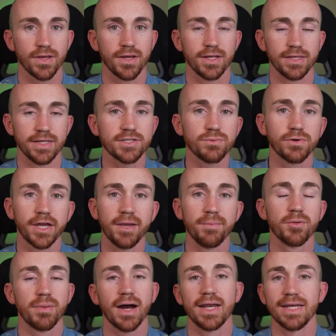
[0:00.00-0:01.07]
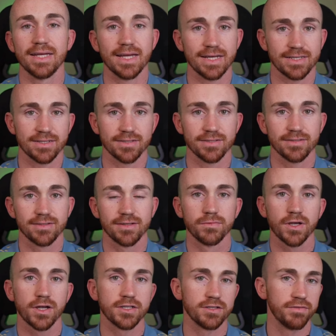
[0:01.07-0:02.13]
This will keep your body guessing,
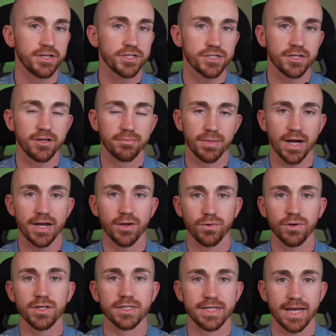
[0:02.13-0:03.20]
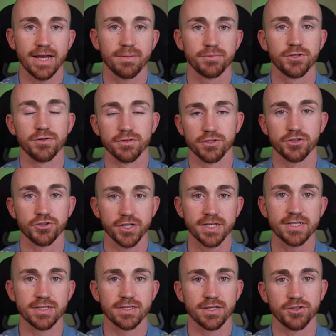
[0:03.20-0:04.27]
because eventually your body will adapt to the
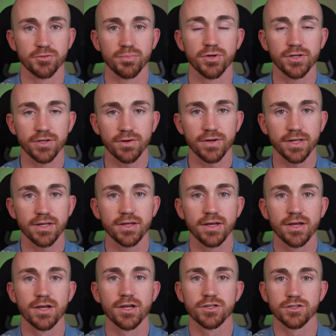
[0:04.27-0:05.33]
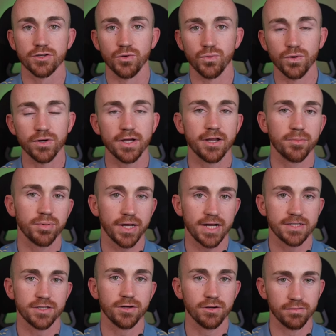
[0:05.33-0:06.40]
stresses that you're putting on it, so you will hit a
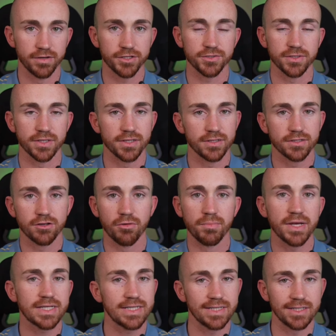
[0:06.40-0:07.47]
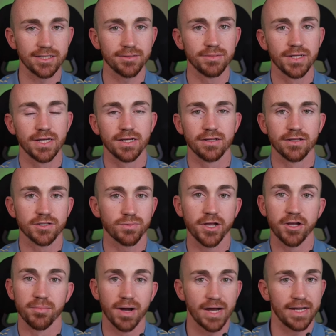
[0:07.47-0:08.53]
plateau eventually. So mix it up. This way your
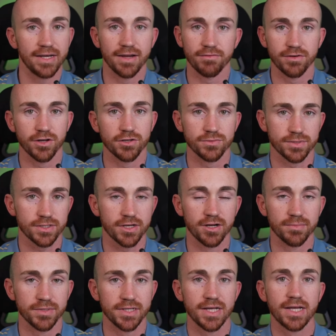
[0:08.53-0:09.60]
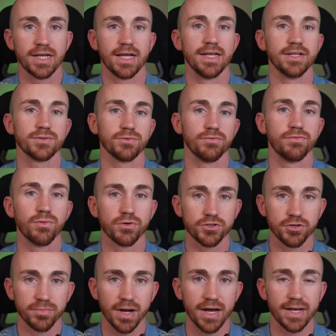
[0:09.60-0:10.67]
body never knows what's coming, and this will force your
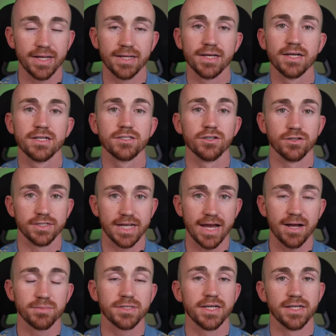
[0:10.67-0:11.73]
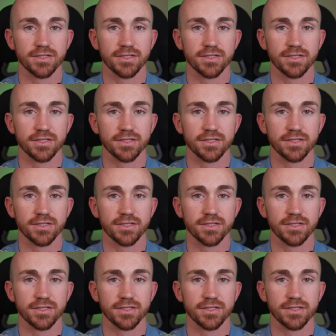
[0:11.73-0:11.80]
body to adapt and